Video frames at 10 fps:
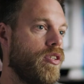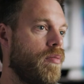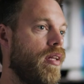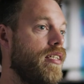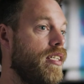For
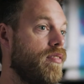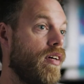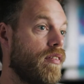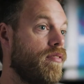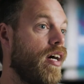example,
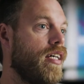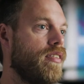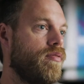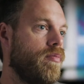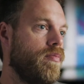identifying
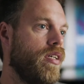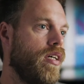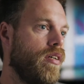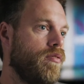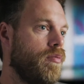fires from,
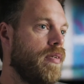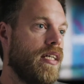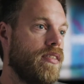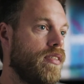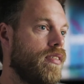from
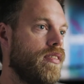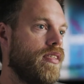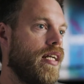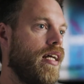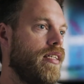NASA's
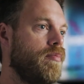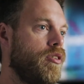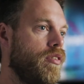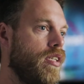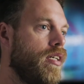satellite
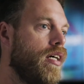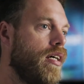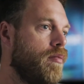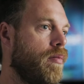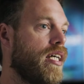imagery
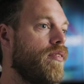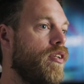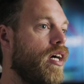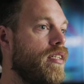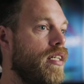might give you
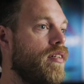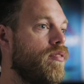an idea